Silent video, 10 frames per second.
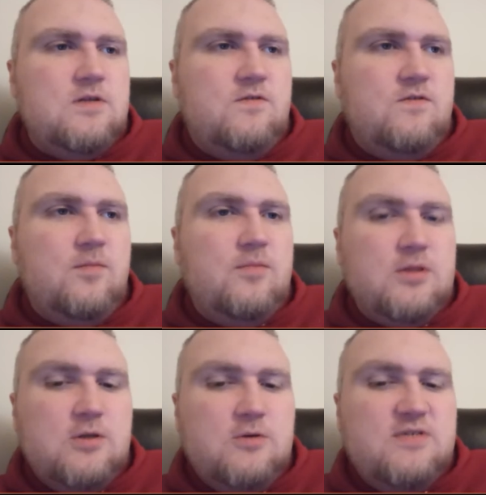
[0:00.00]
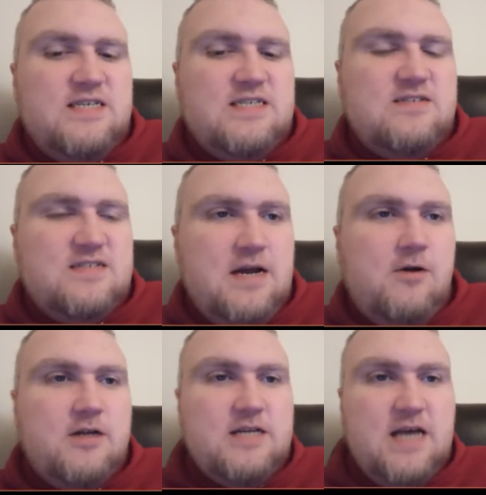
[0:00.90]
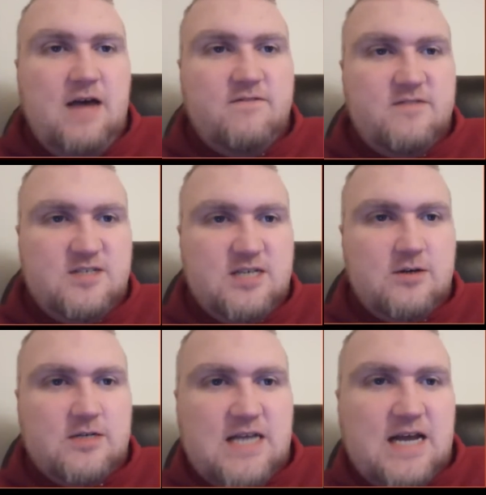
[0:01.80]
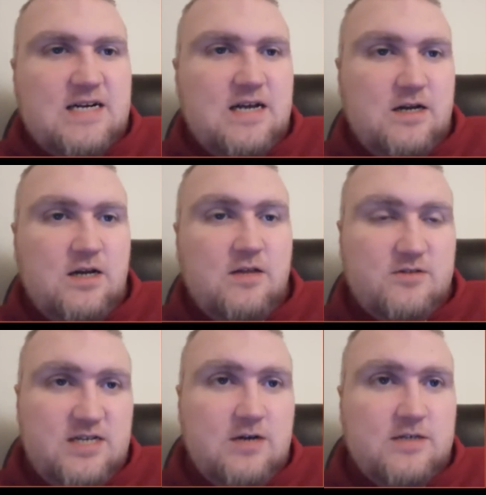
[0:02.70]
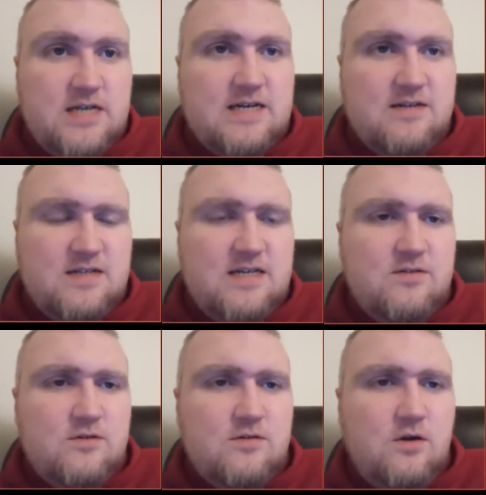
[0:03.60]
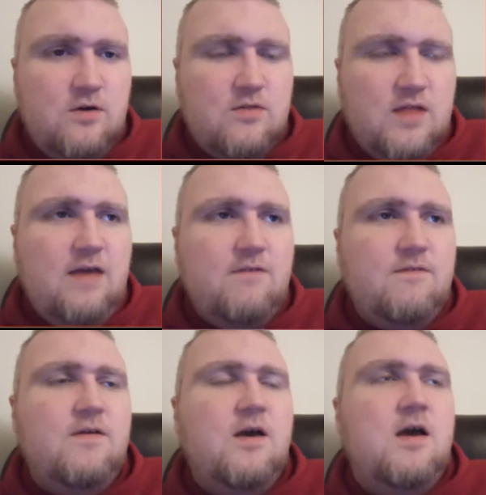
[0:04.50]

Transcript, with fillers: from losing Sarah to have Sarah tech another Sarah technically in the, her life.